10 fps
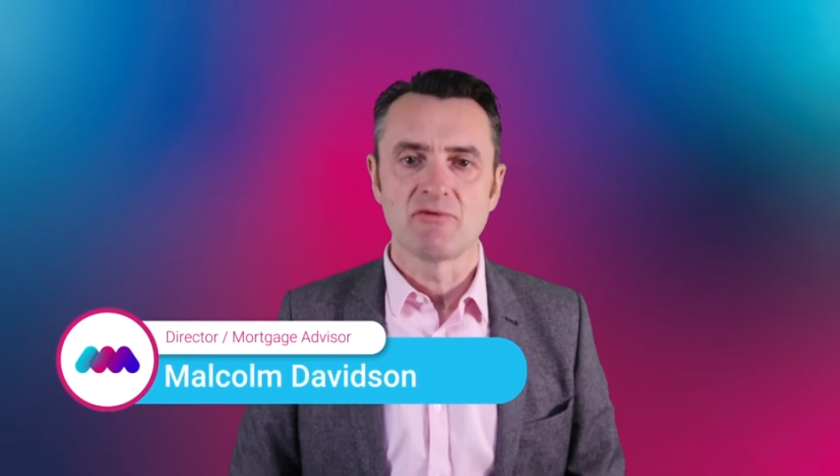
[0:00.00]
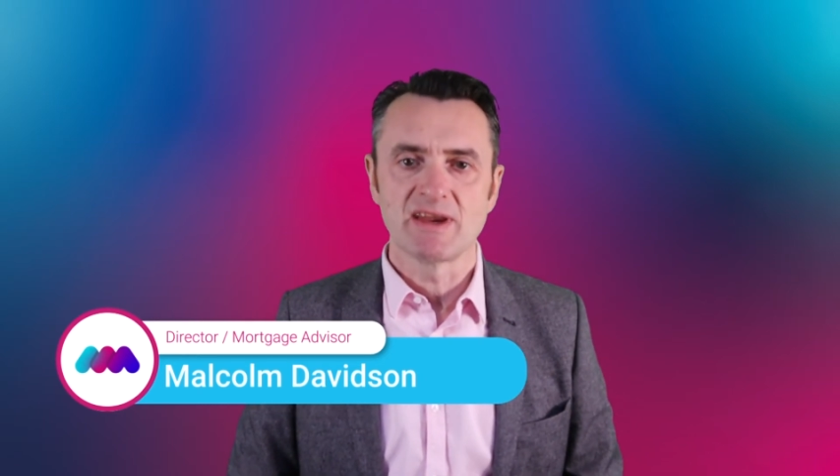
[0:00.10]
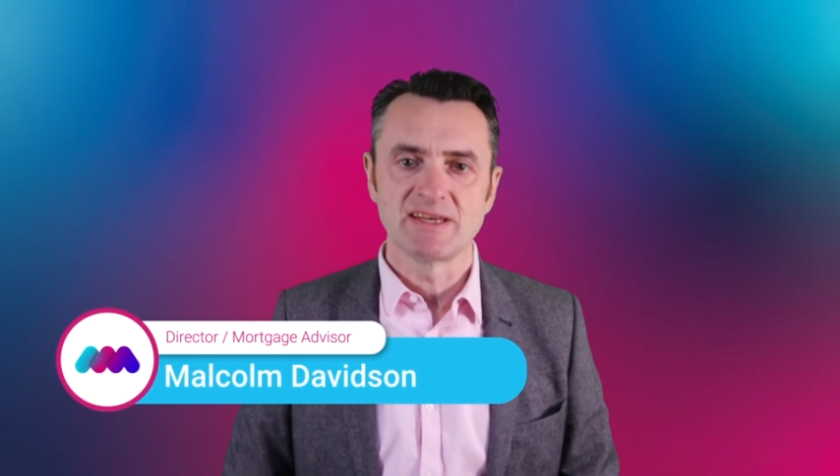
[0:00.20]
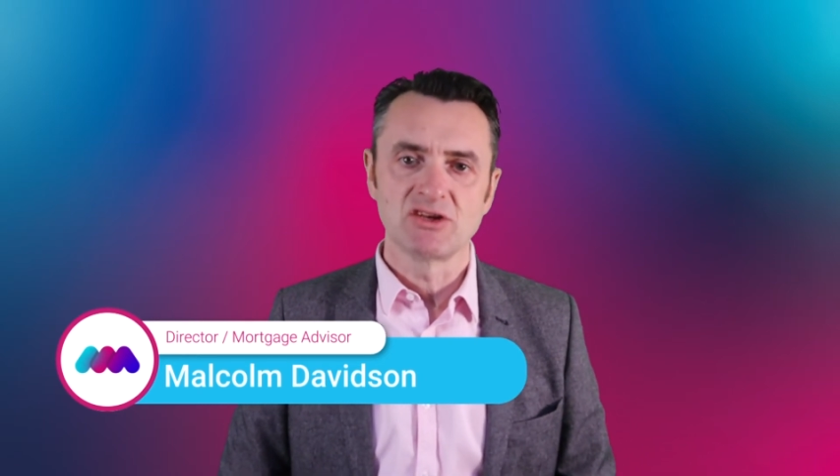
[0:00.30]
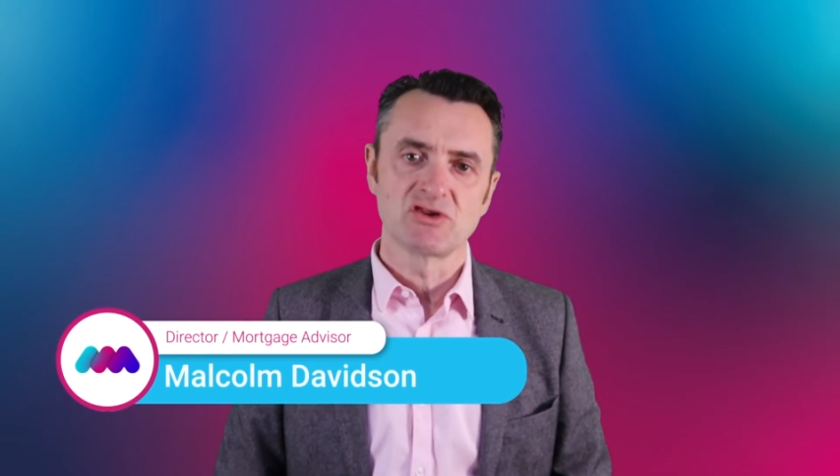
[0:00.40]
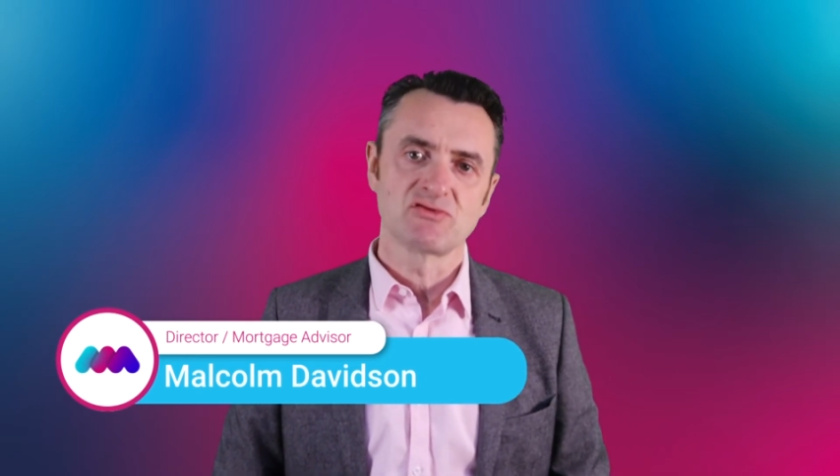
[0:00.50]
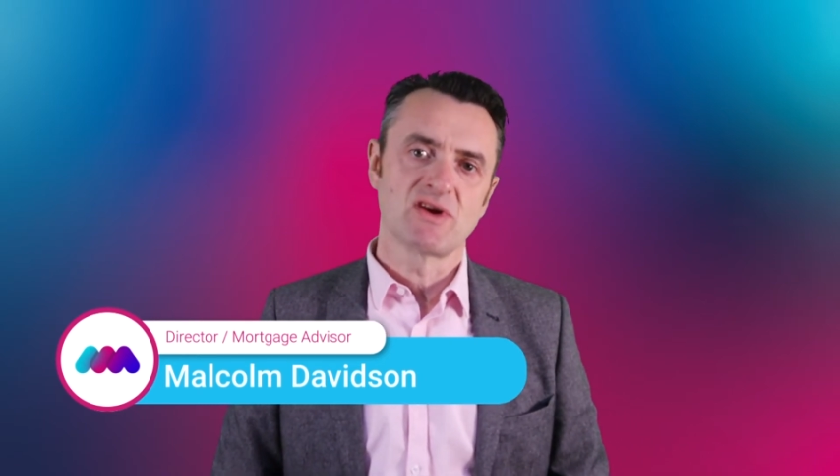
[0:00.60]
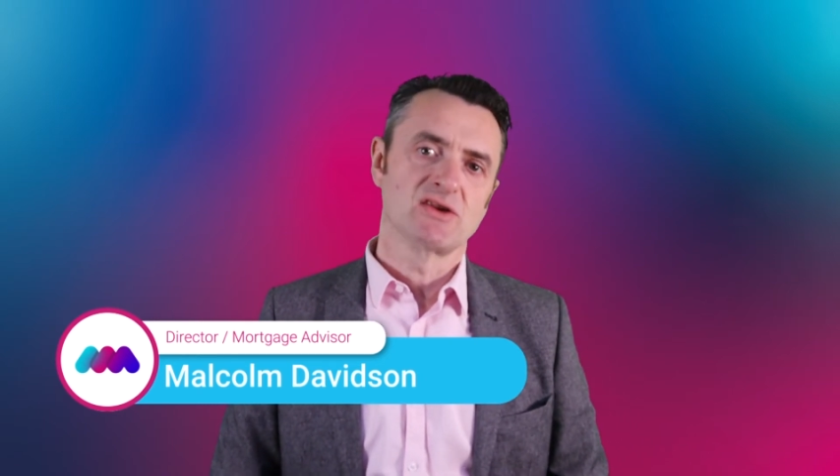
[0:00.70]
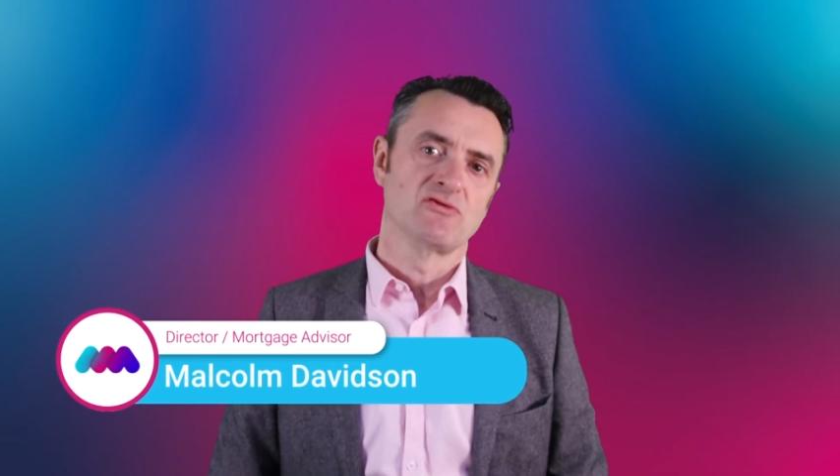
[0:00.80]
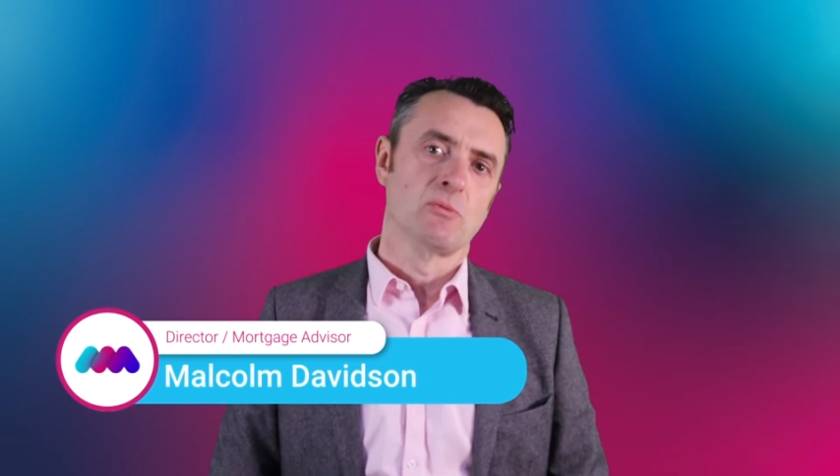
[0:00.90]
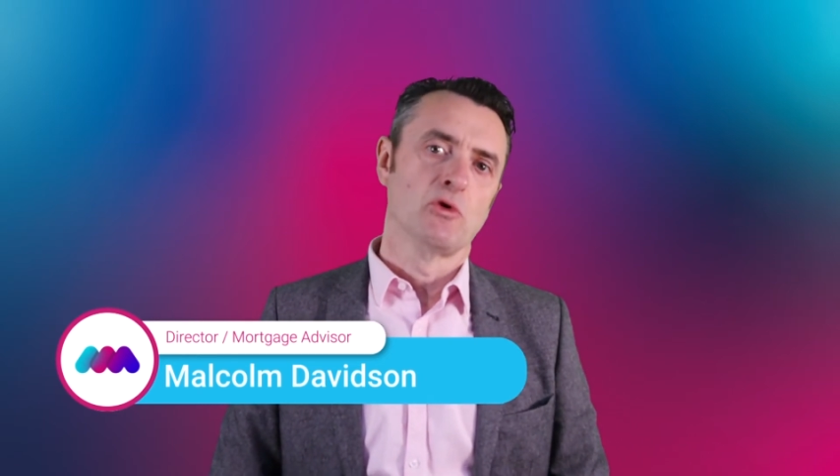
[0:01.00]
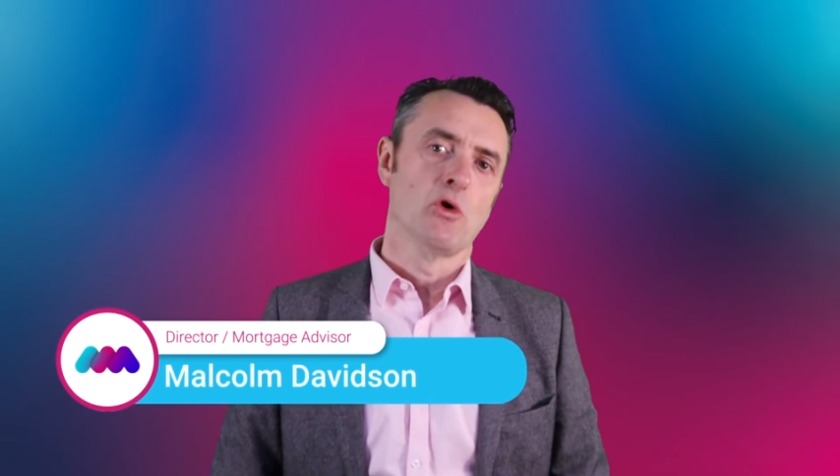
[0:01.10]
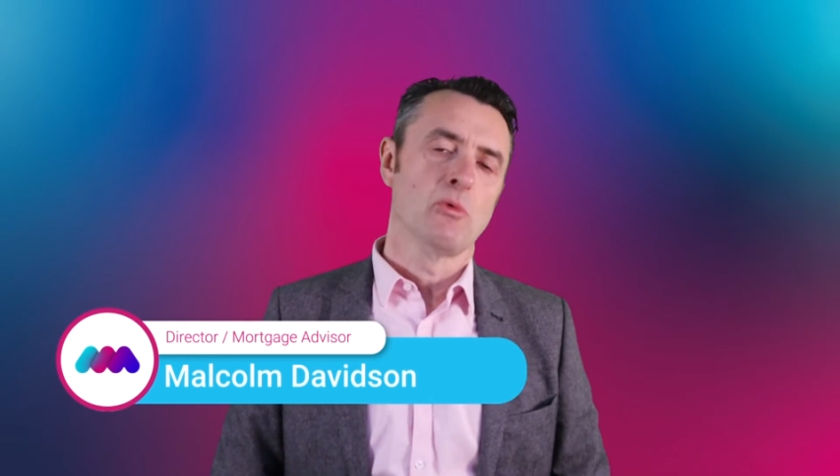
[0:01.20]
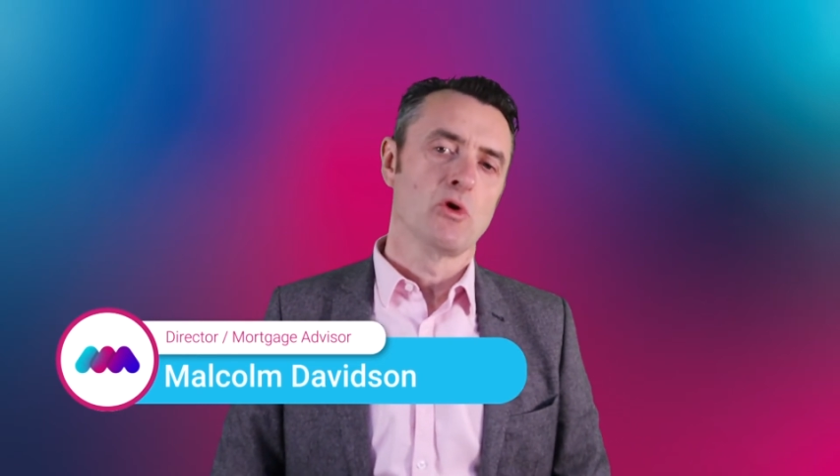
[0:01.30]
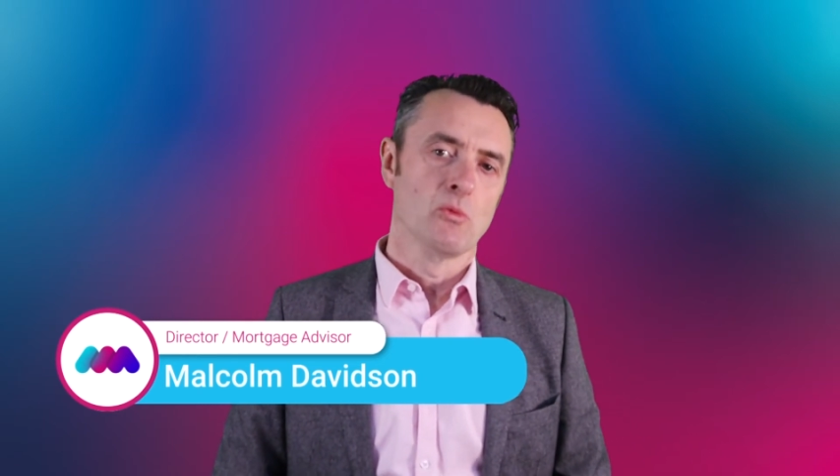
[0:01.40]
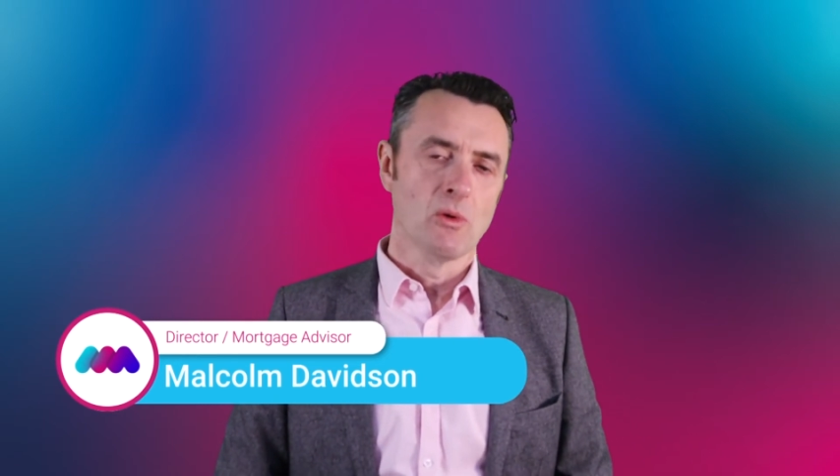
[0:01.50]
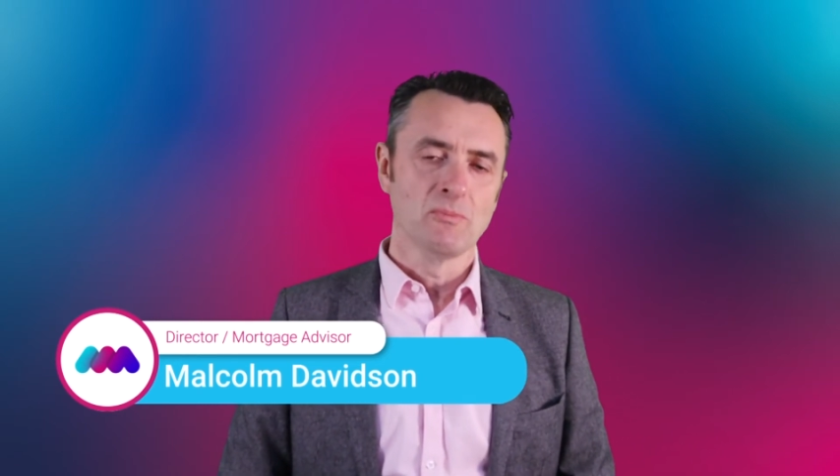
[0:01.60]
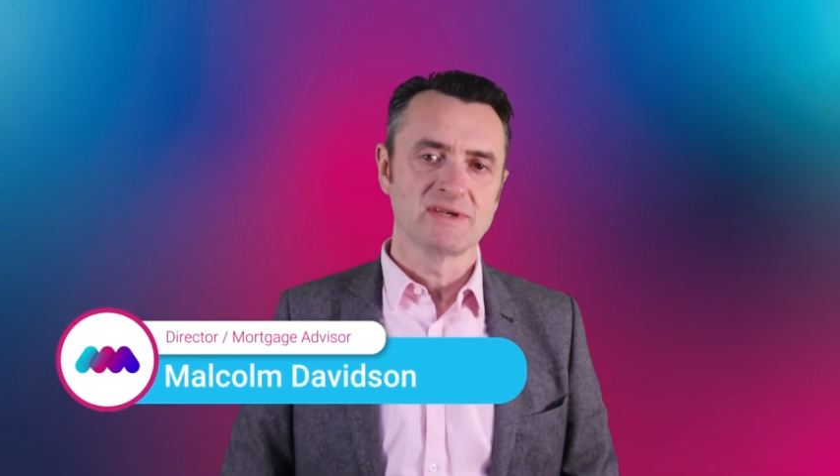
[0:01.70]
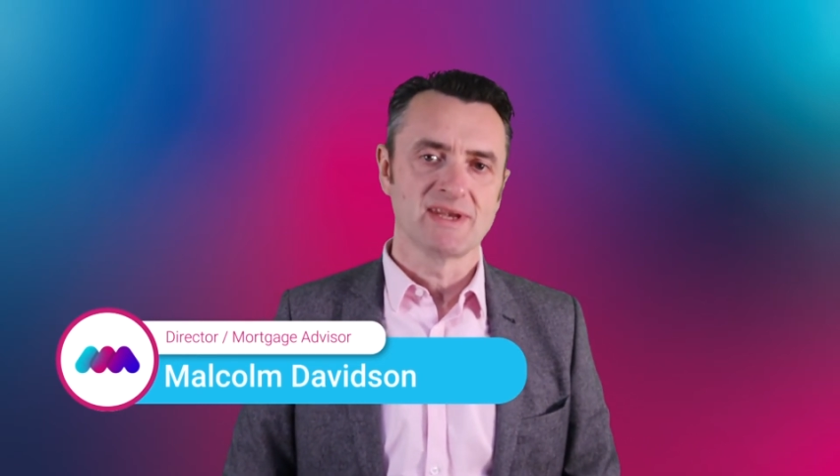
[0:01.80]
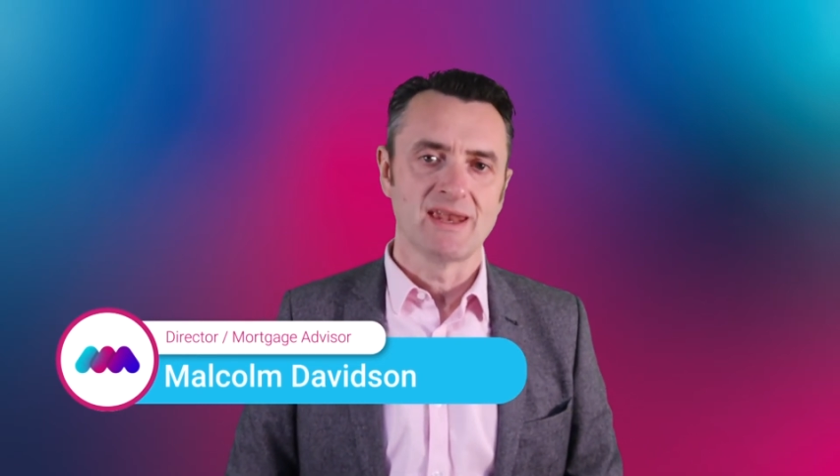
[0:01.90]
raised interest rates from
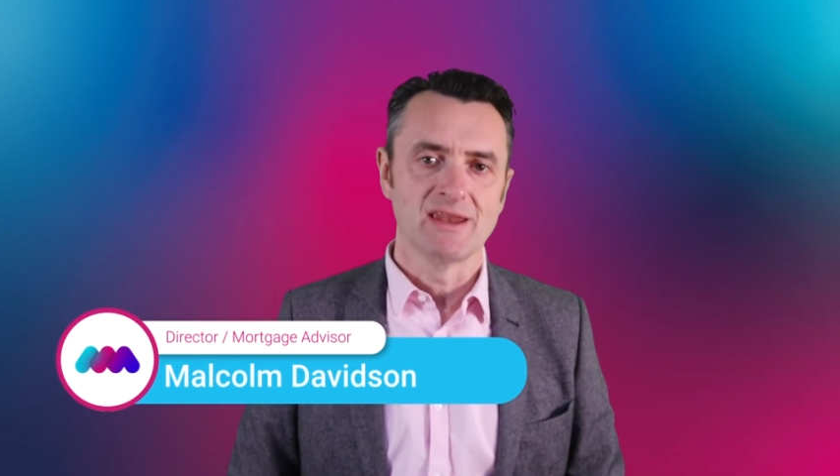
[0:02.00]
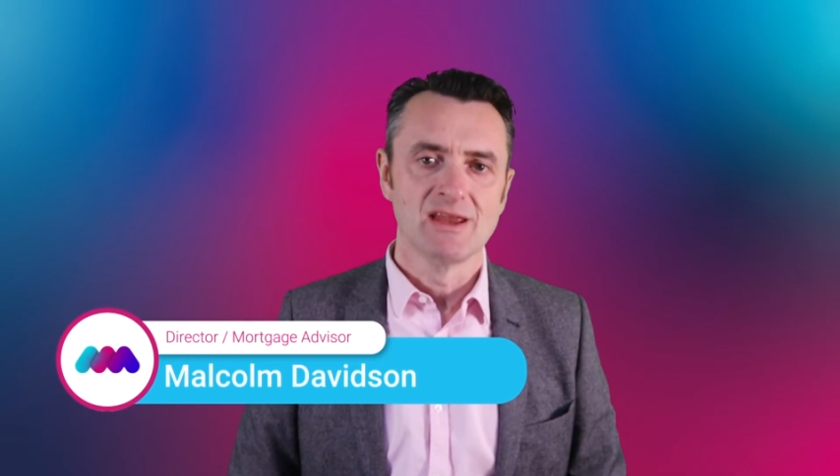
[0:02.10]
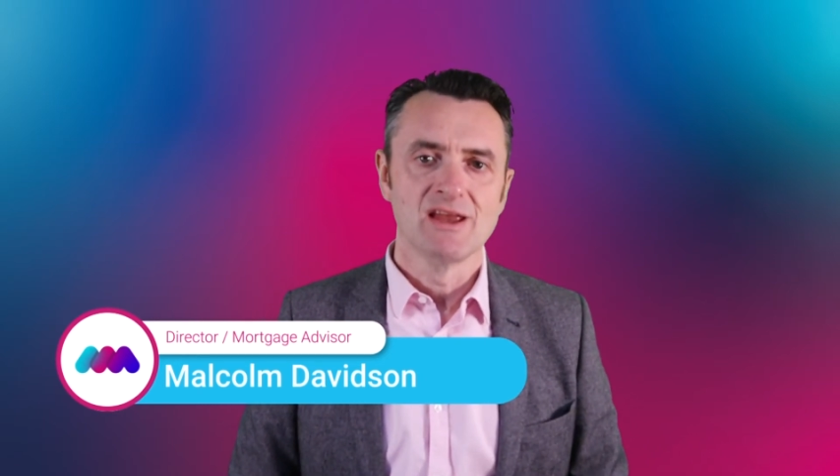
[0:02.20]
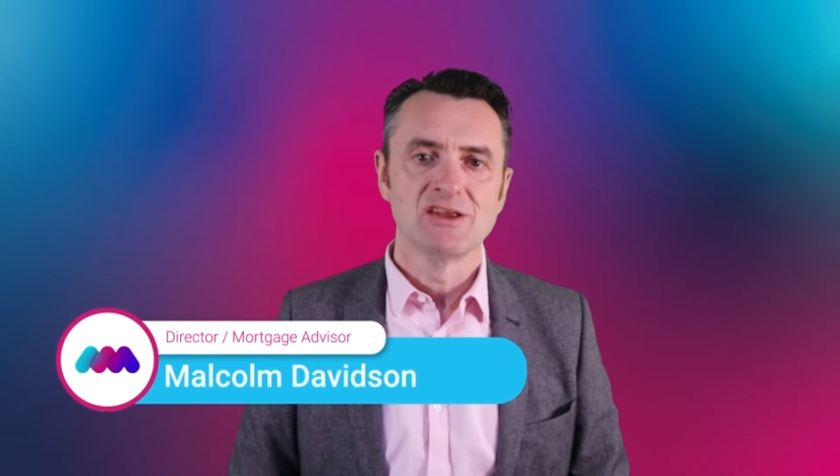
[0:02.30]
0.1%